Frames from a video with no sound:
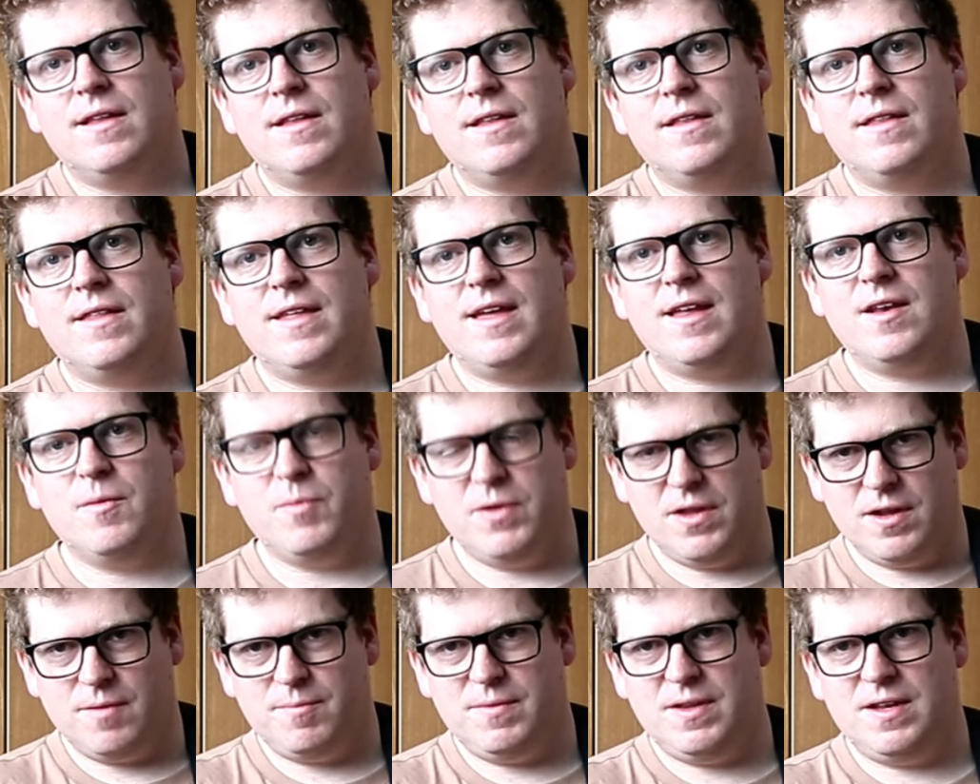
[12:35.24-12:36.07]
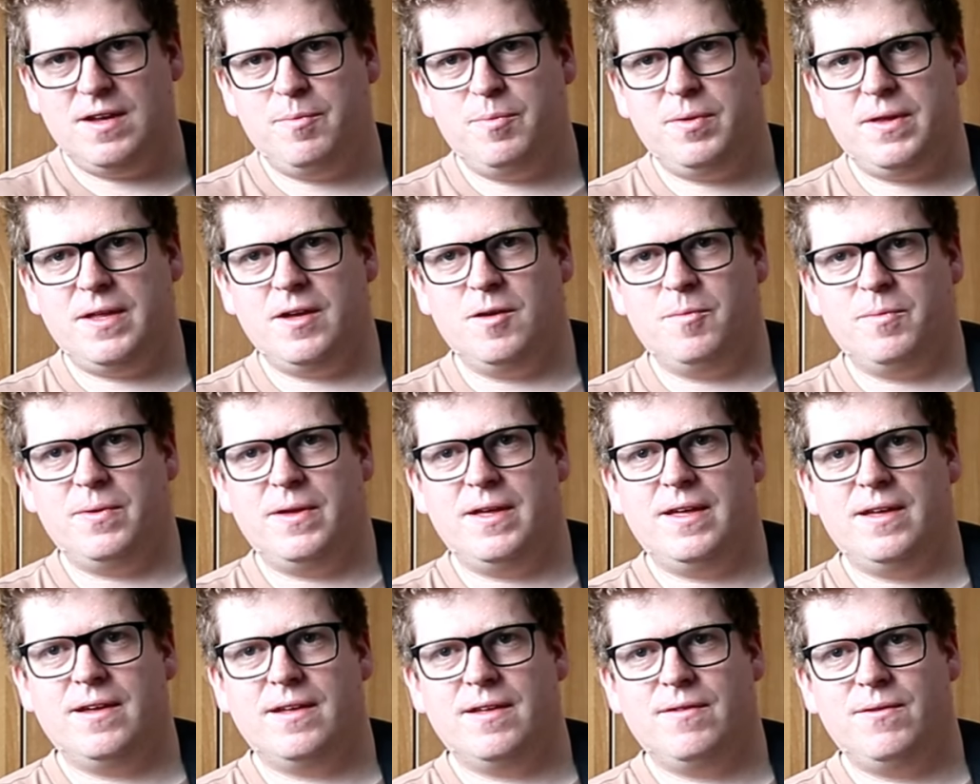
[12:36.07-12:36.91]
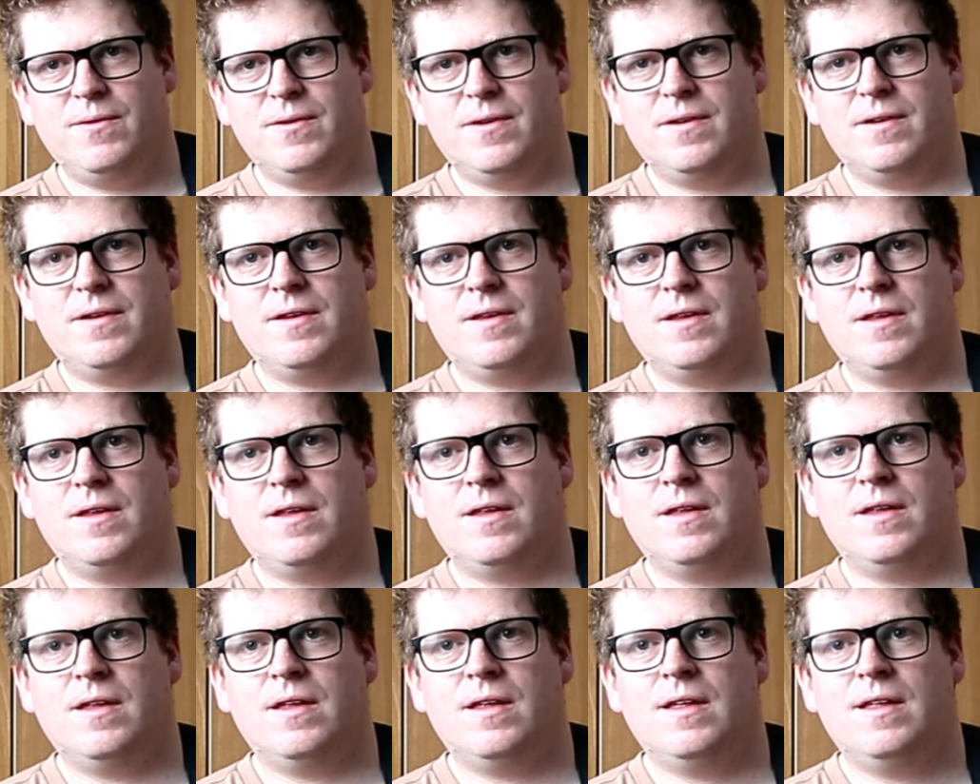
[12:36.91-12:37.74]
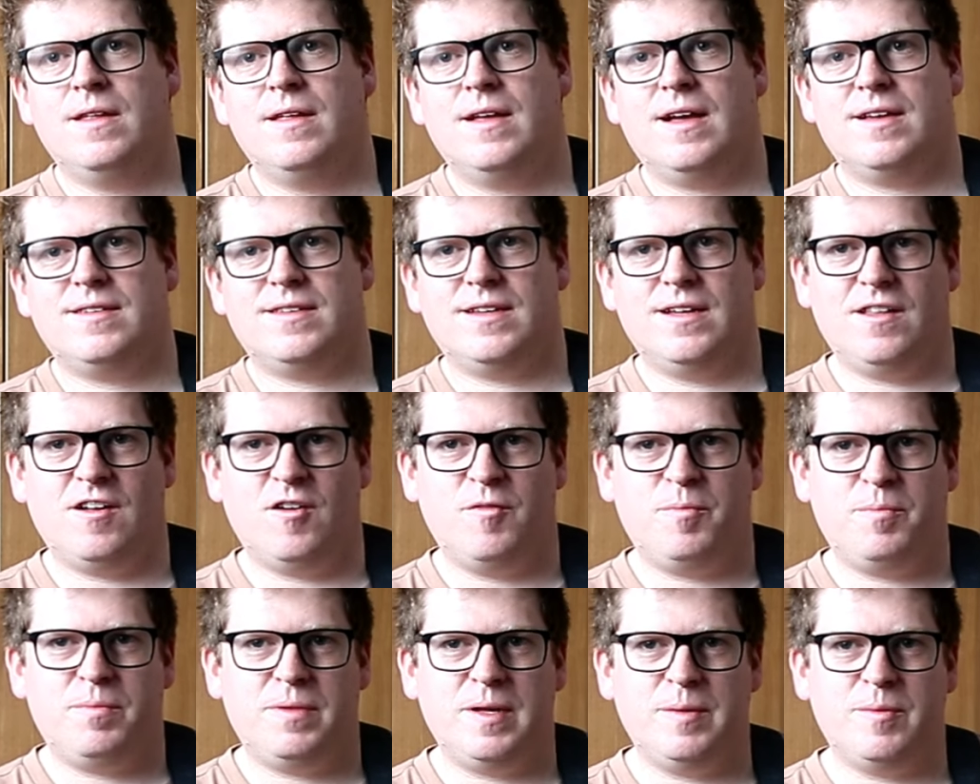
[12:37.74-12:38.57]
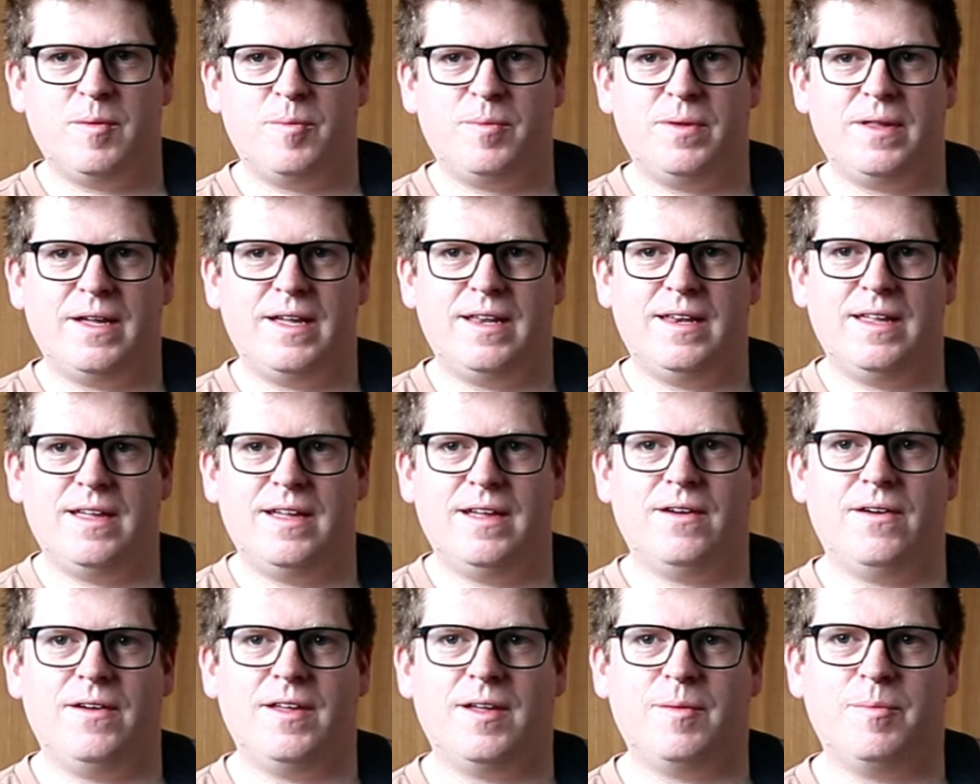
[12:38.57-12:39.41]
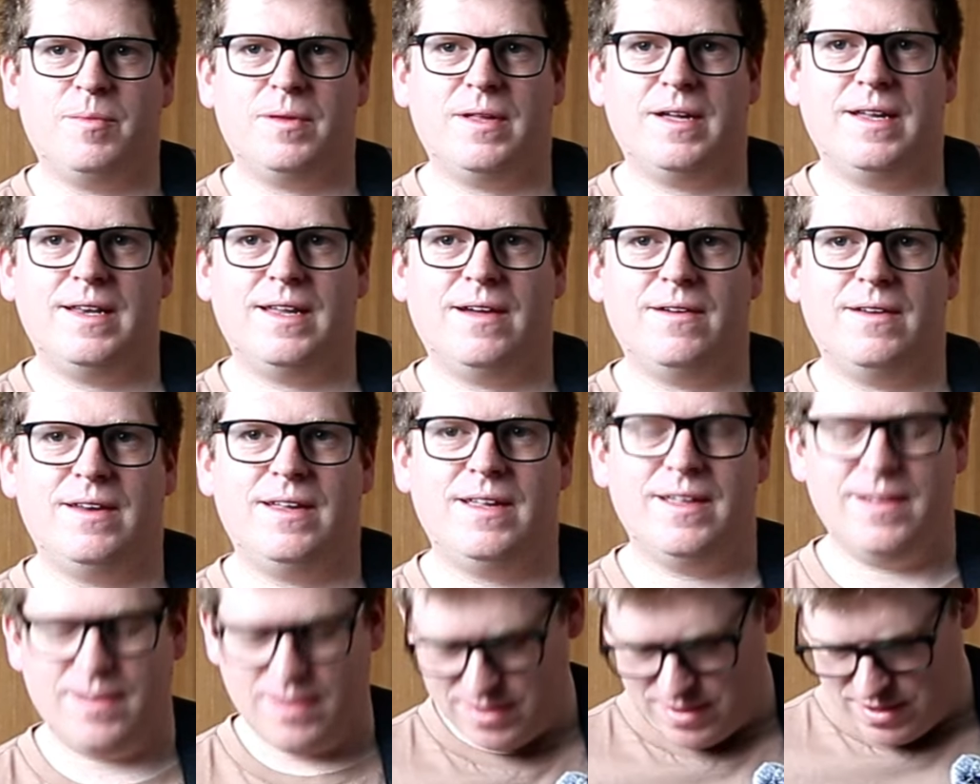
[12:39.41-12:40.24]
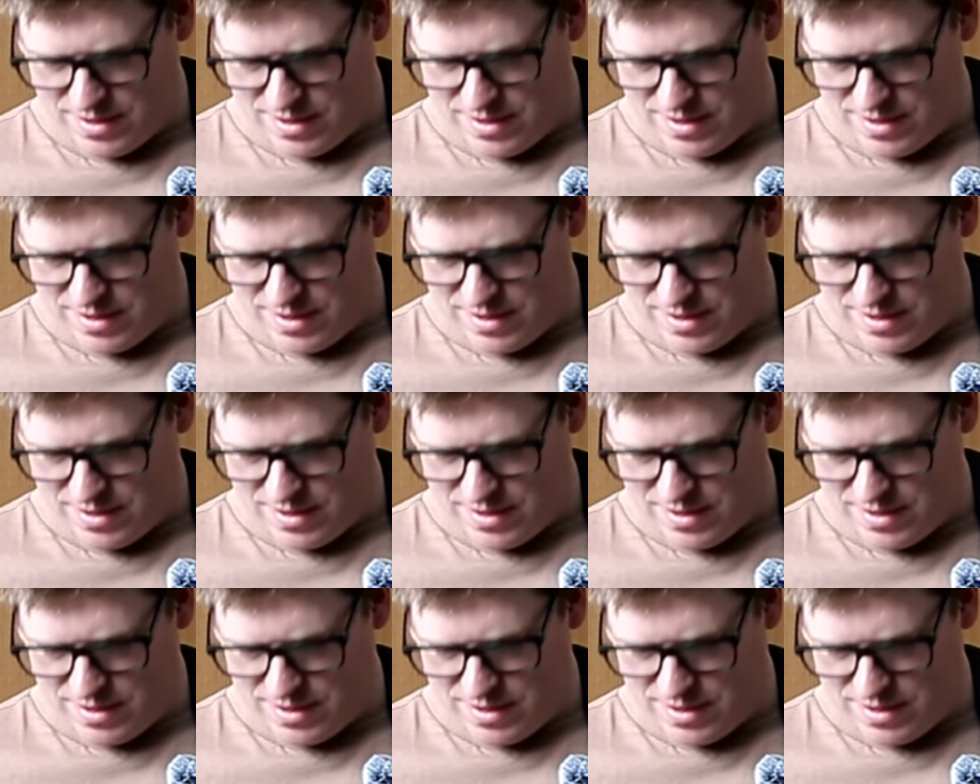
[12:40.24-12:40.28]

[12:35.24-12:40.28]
the end, but you can play up here if you want. I see a lot of people playing here, or you can play down here.